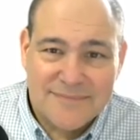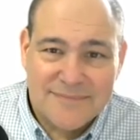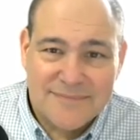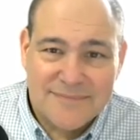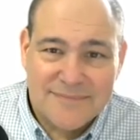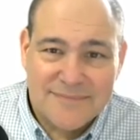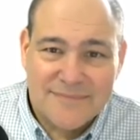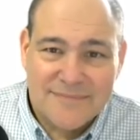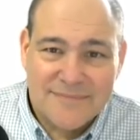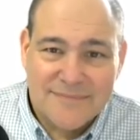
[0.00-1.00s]

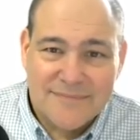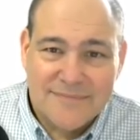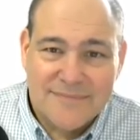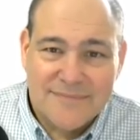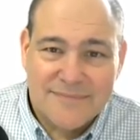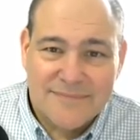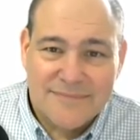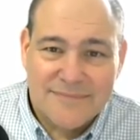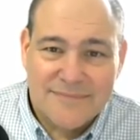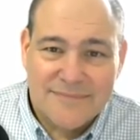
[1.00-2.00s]

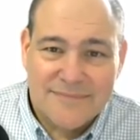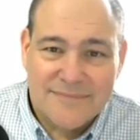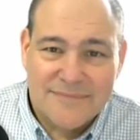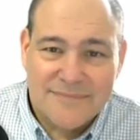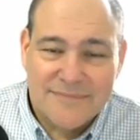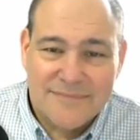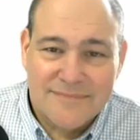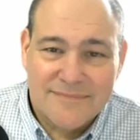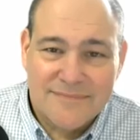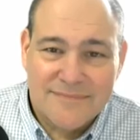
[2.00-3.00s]

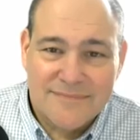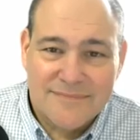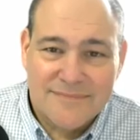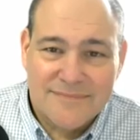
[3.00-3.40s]
[no speech]